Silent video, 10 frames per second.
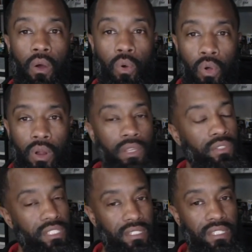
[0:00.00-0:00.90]
or
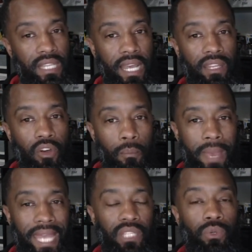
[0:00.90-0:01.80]
you just decide to go
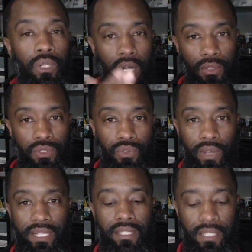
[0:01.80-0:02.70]
manual on those
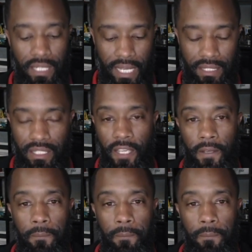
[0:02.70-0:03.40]
grades that did not sync.